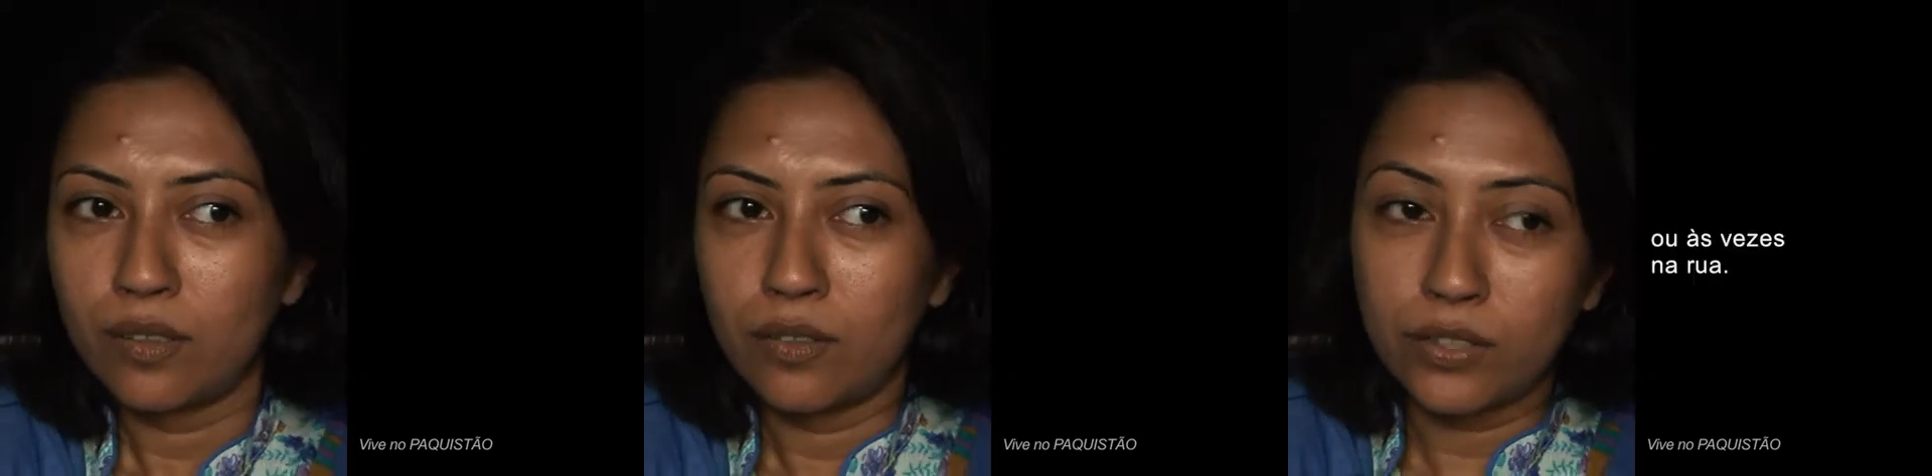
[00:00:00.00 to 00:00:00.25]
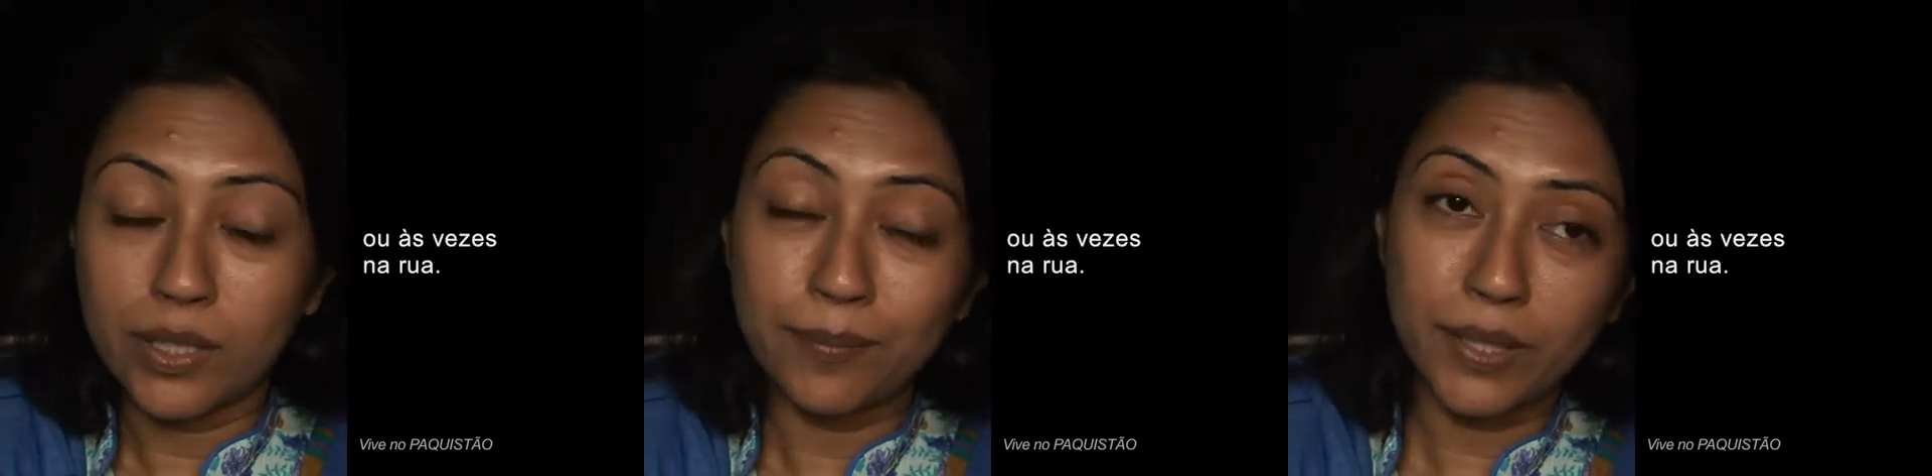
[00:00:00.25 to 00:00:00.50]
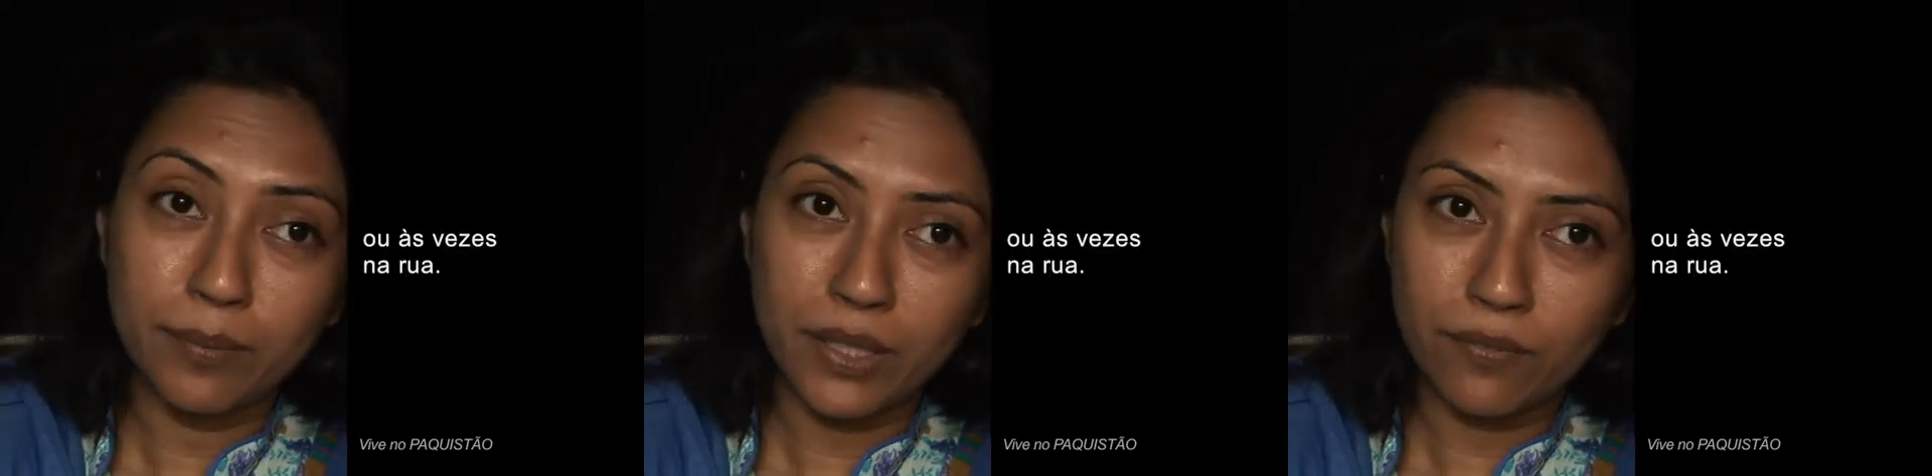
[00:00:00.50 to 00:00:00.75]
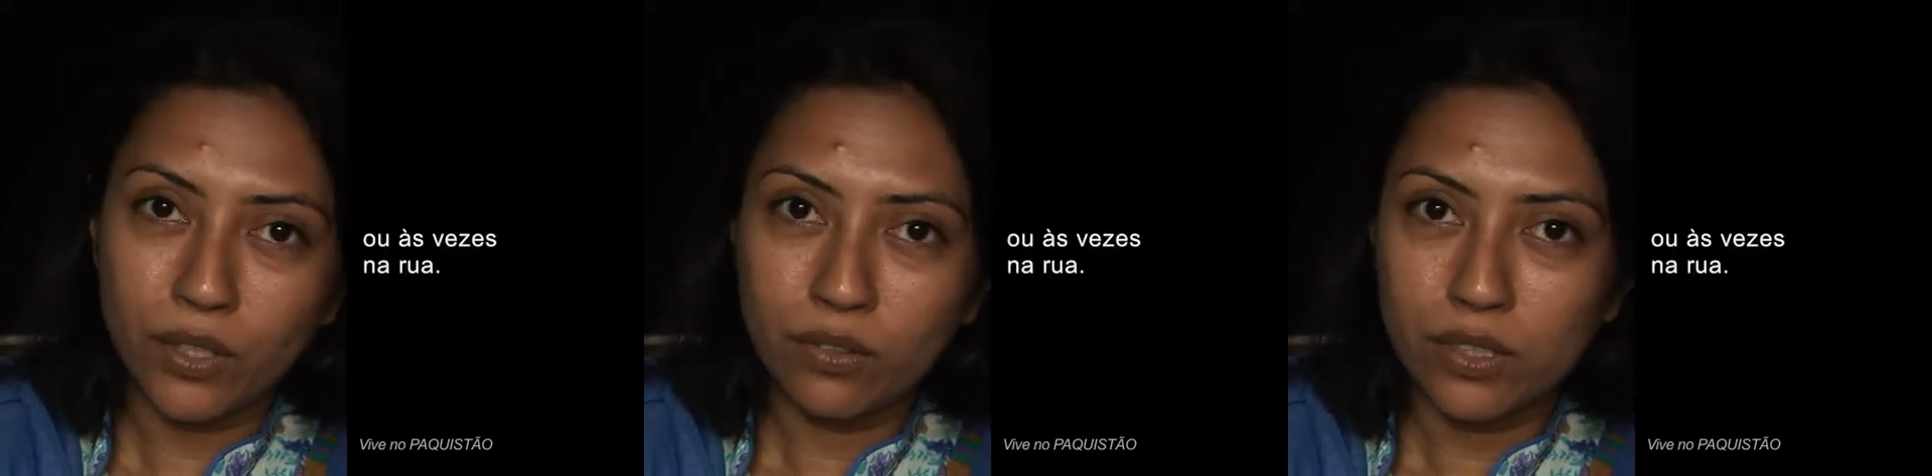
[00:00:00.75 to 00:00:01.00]
or sometimes
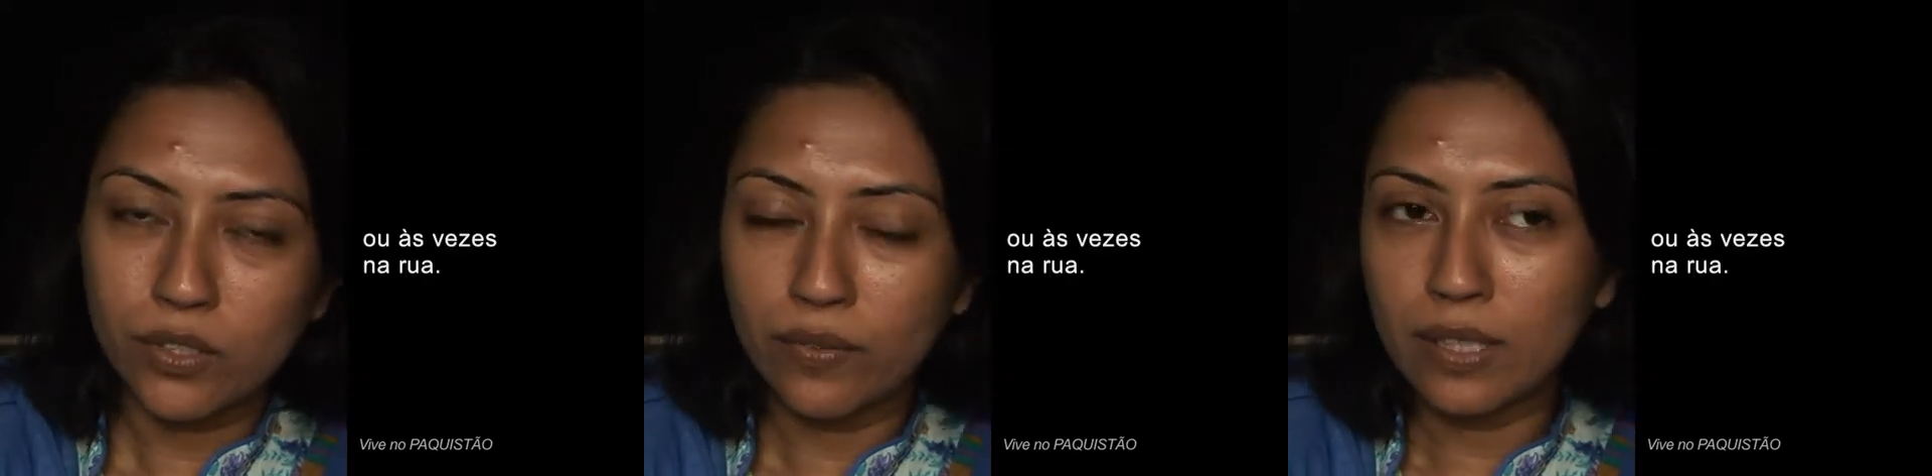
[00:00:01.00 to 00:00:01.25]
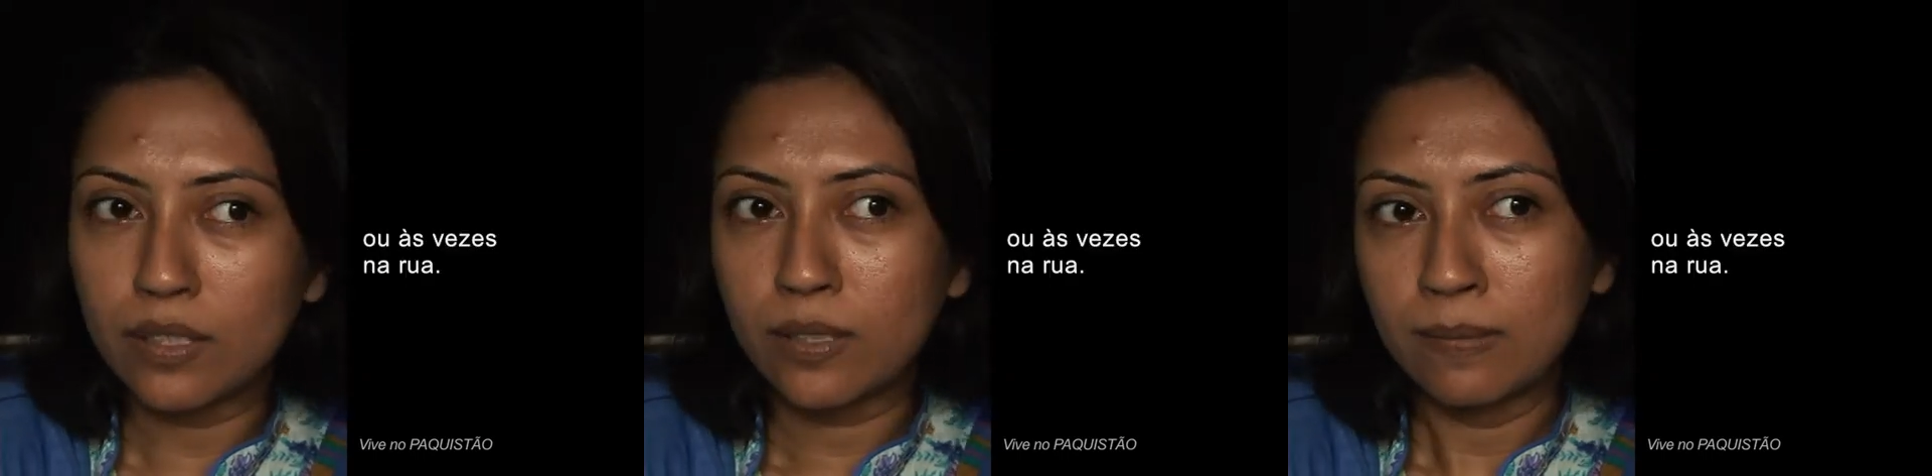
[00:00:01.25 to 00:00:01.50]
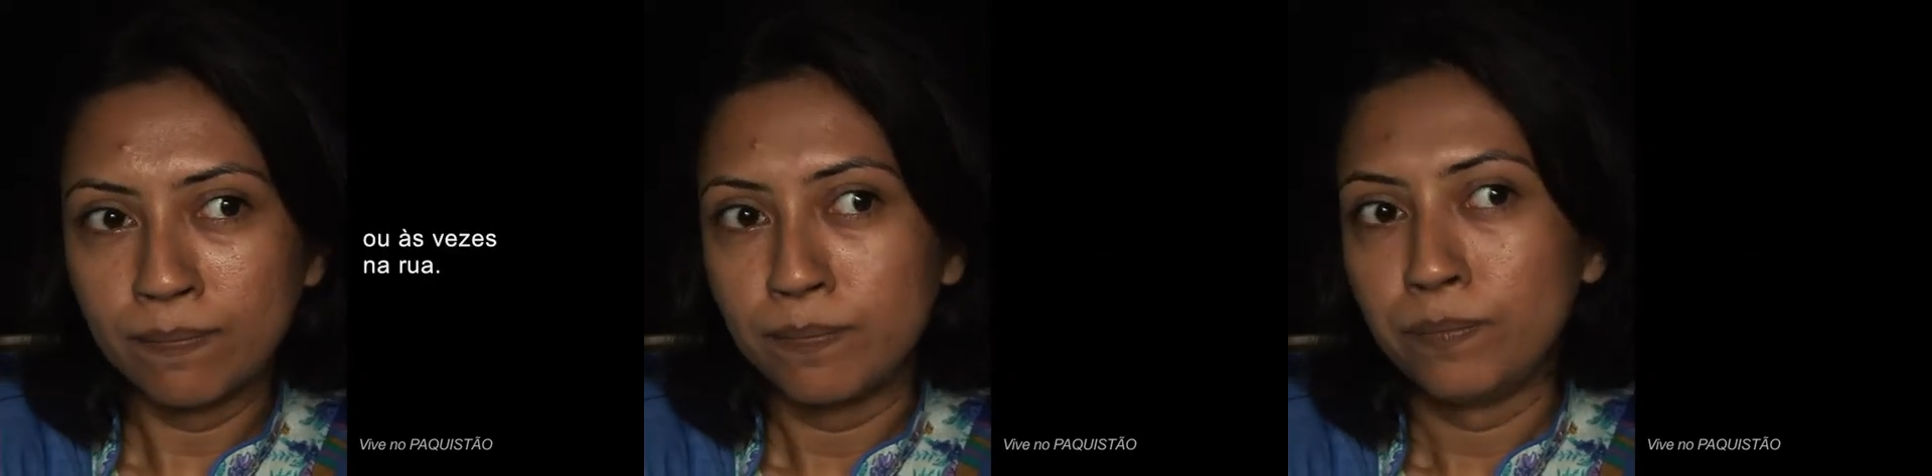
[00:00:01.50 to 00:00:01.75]
even on the streets.